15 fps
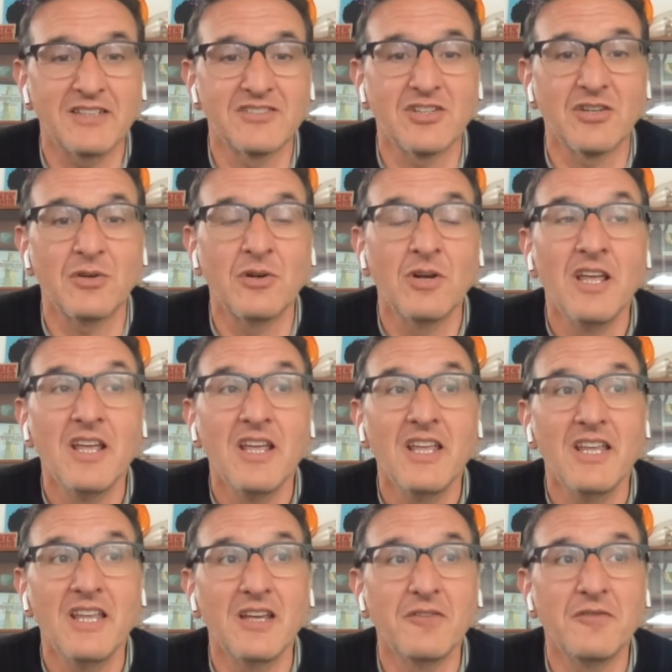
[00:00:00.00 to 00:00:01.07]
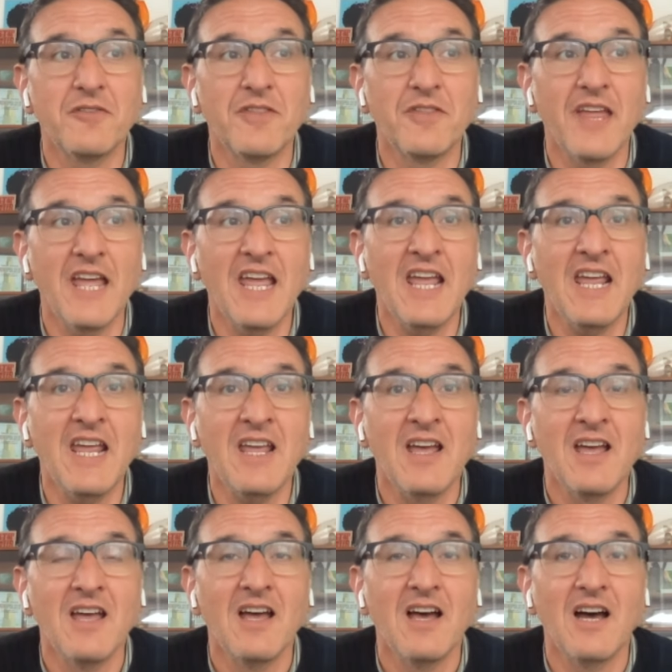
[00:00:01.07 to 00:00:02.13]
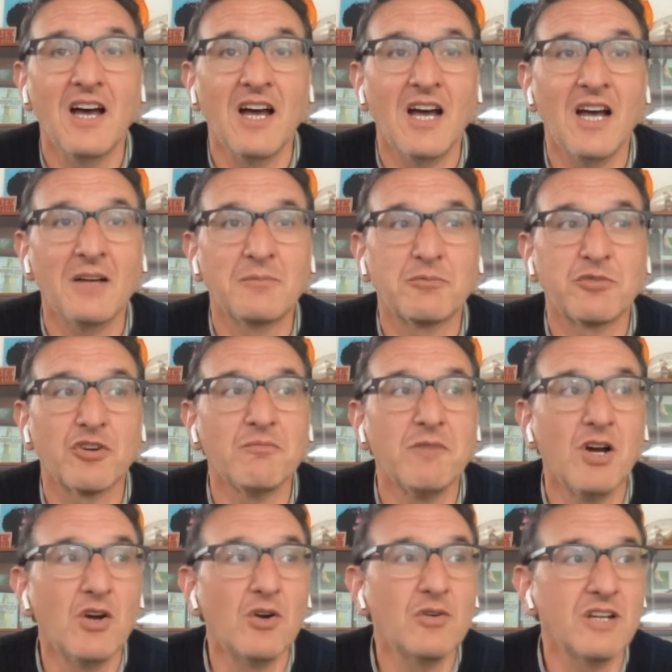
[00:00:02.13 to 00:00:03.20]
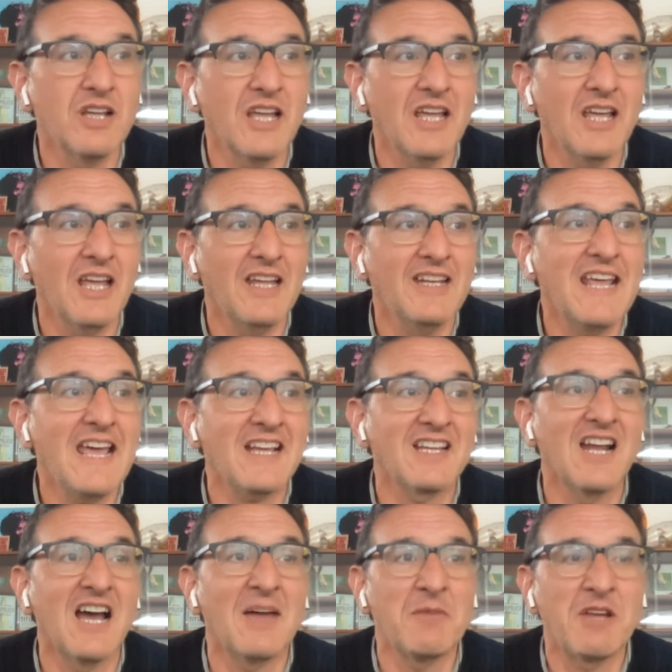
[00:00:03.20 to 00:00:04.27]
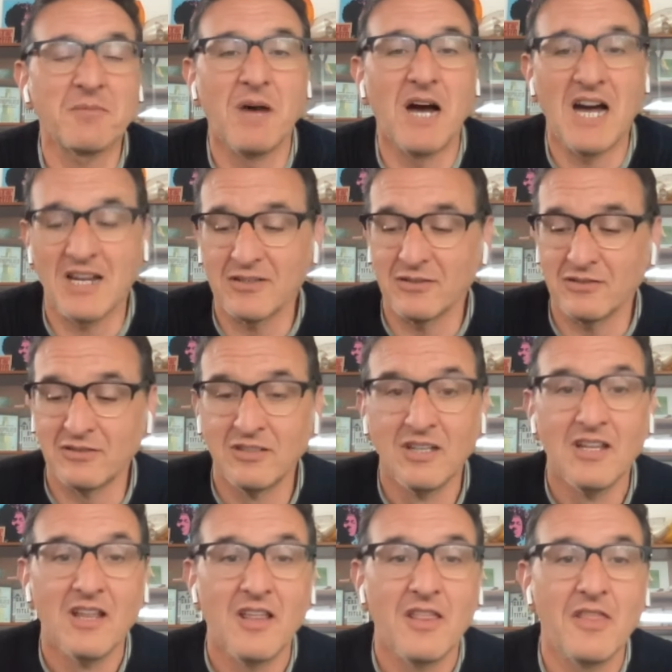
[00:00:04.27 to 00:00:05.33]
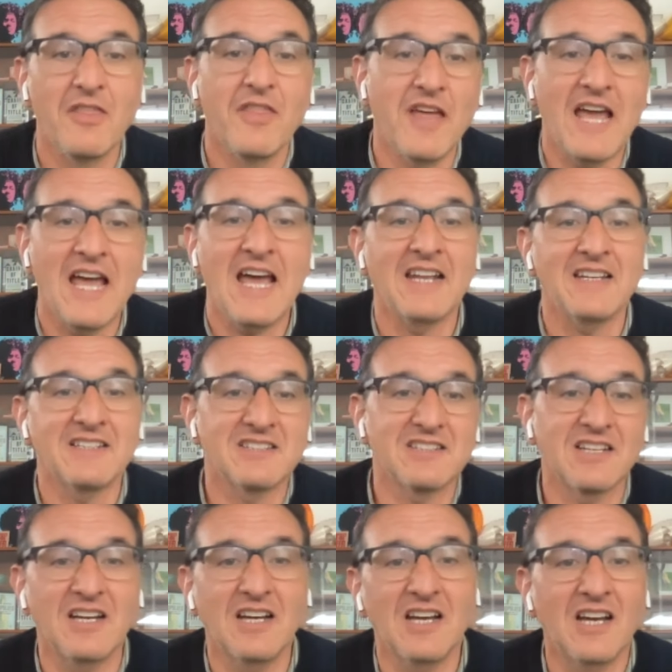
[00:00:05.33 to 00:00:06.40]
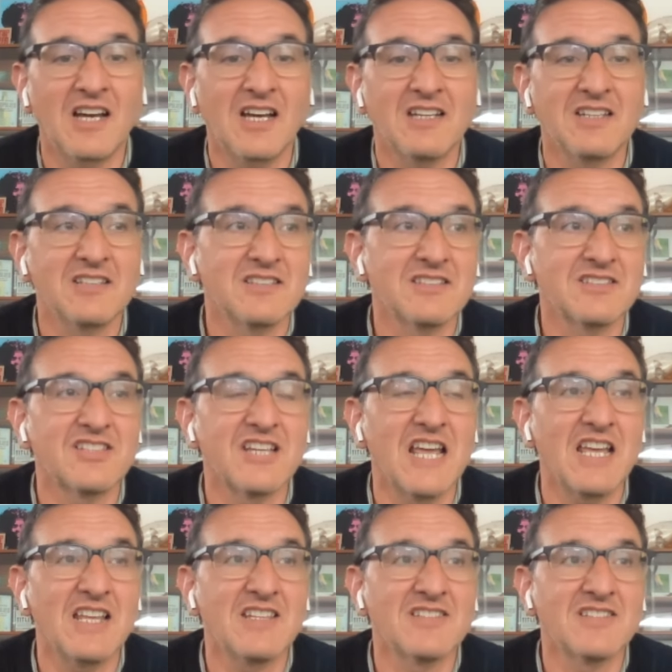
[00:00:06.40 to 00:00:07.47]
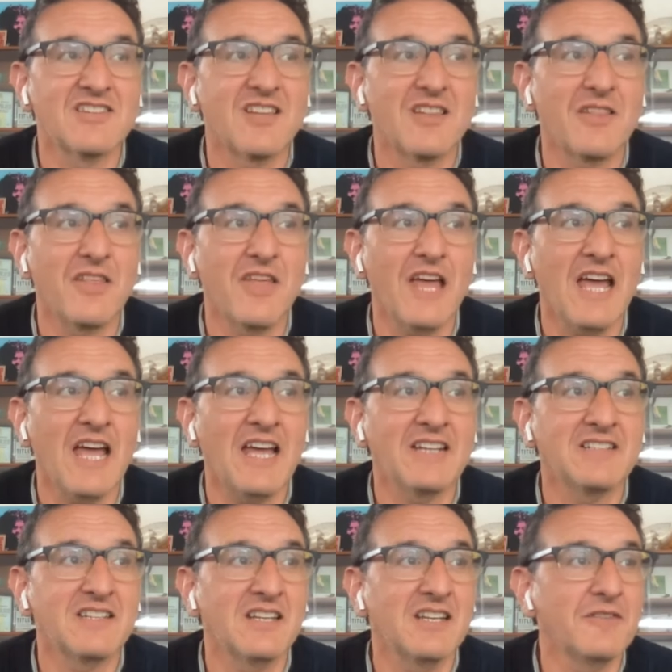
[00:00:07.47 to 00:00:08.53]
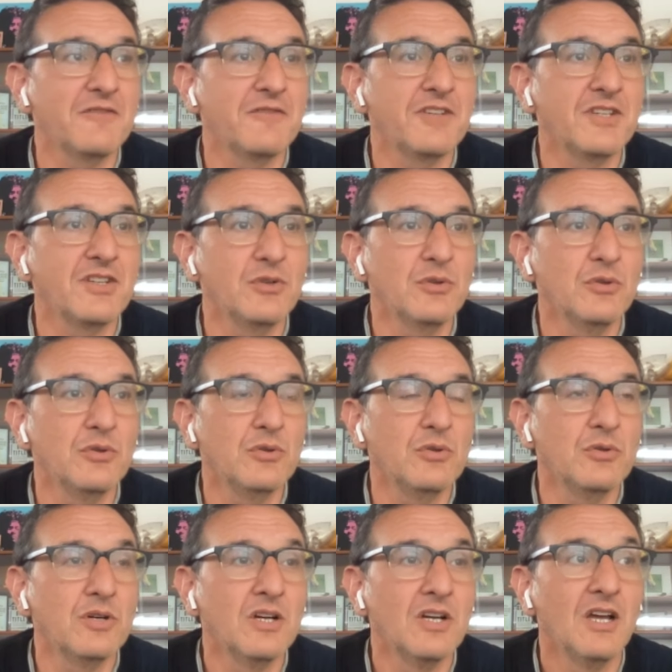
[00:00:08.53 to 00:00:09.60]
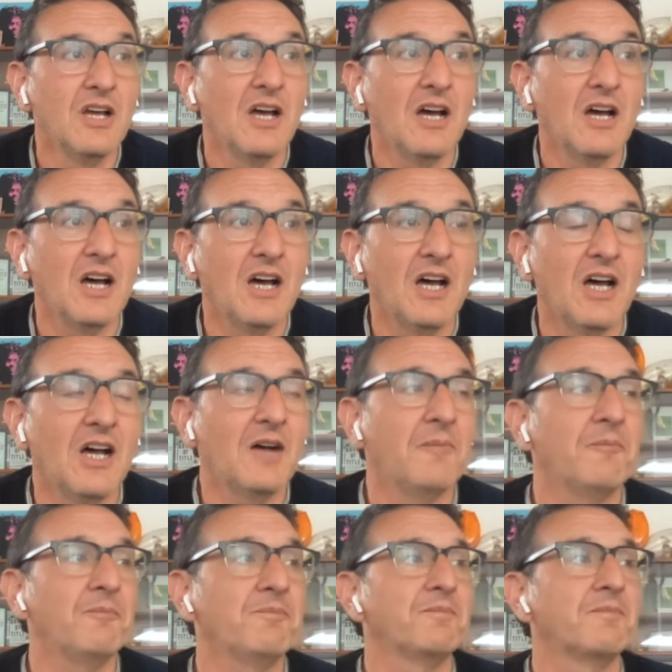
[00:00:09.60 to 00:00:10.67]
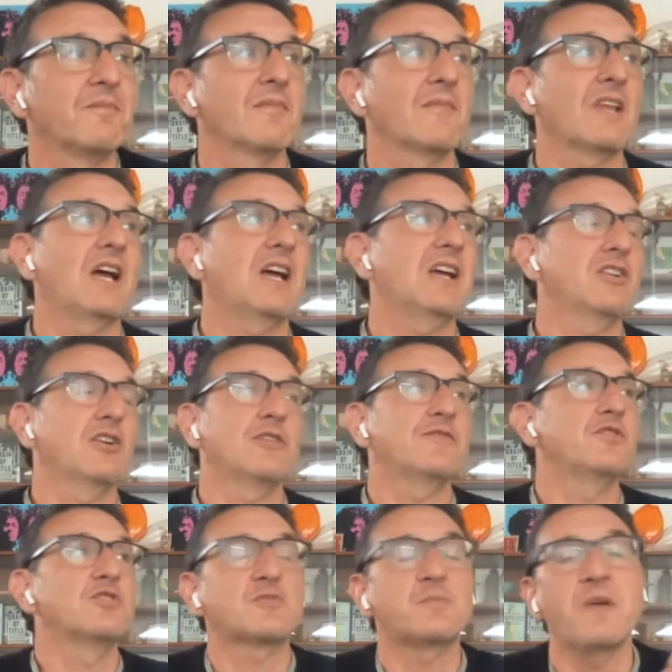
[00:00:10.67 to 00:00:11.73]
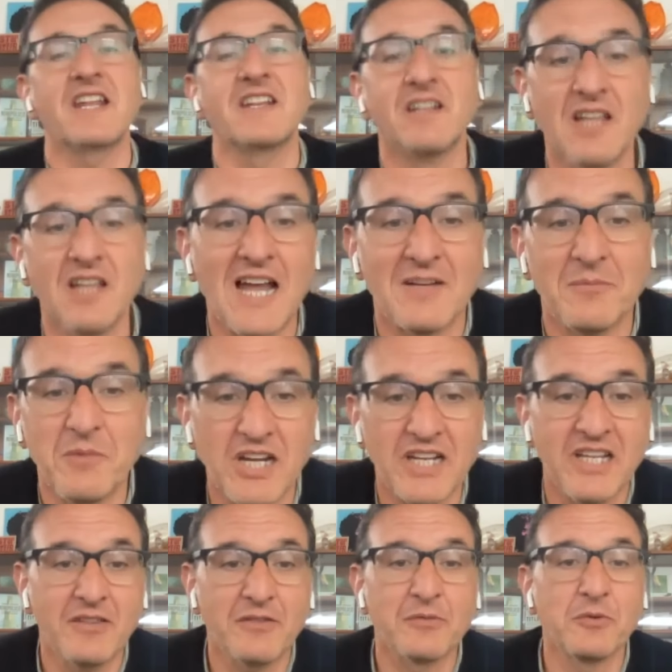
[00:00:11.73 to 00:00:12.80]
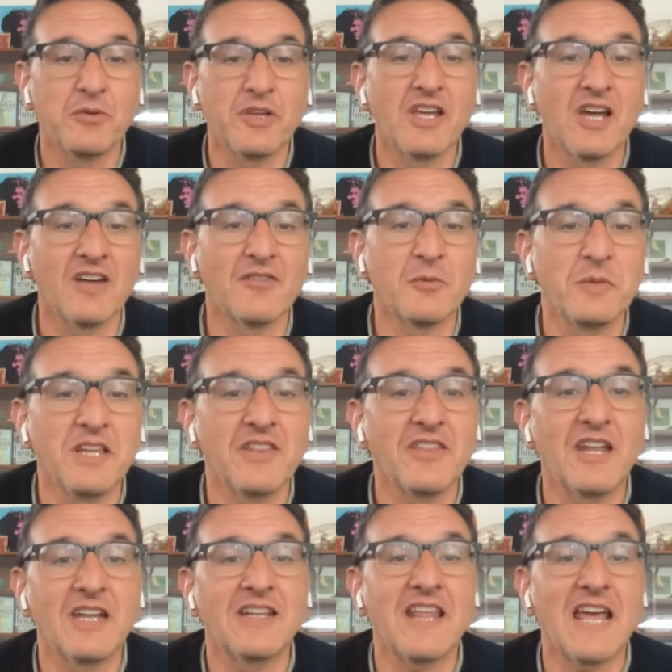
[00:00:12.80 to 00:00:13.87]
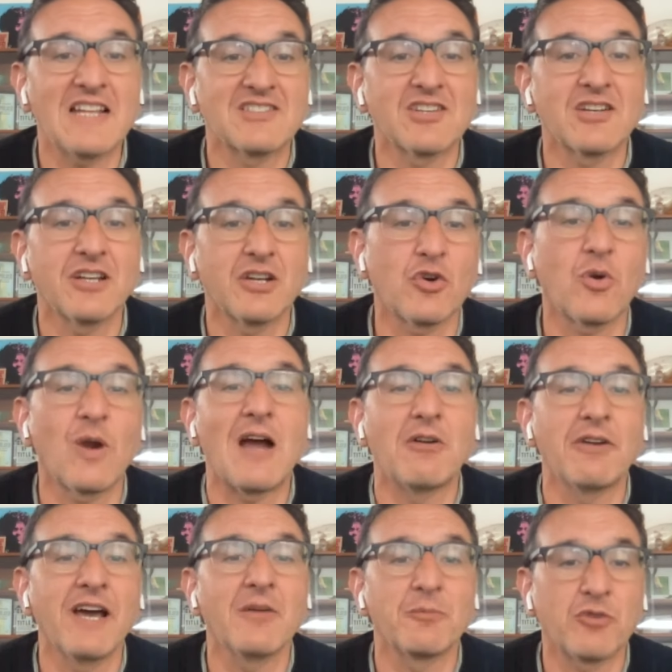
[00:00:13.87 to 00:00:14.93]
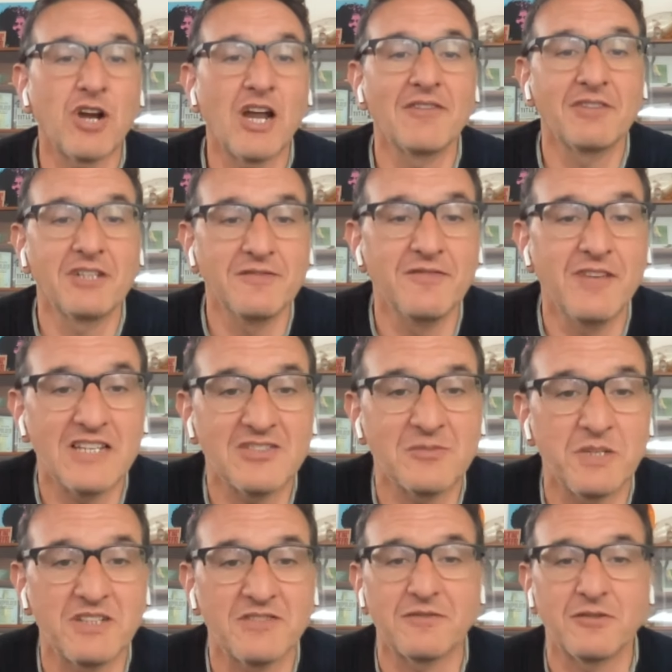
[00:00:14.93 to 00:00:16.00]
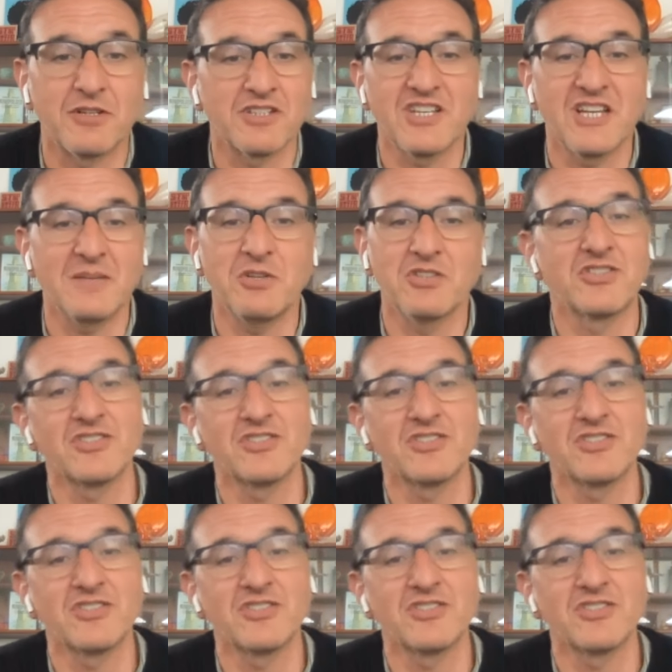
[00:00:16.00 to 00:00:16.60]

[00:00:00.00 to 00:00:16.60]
So if they uh, promote a, an economic model that uh, says that if you um, I don't know if you spend a lot of money through the government that that's going to crowd out private investment, for example.